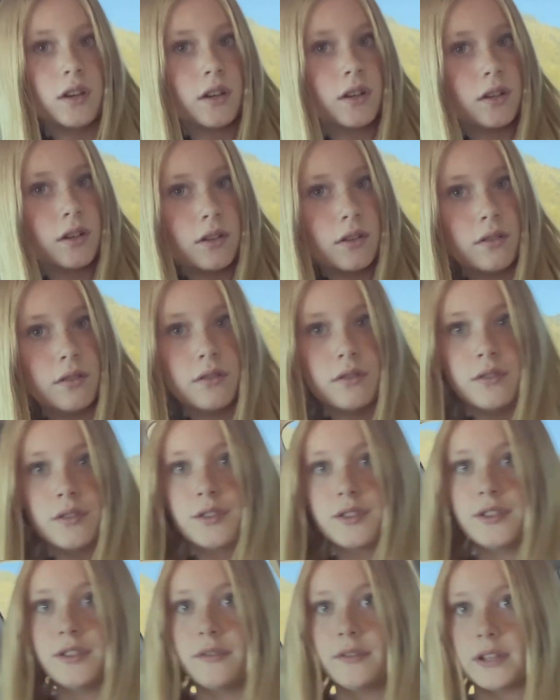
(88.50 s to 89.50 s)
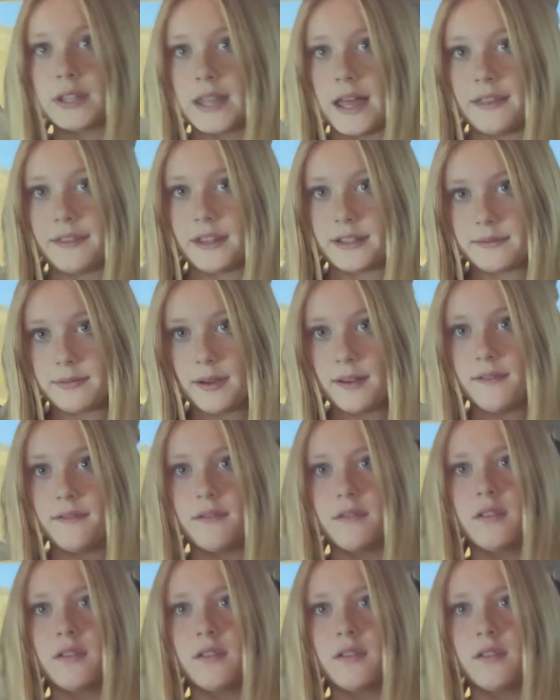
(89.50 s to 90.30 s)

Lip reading: That's my phone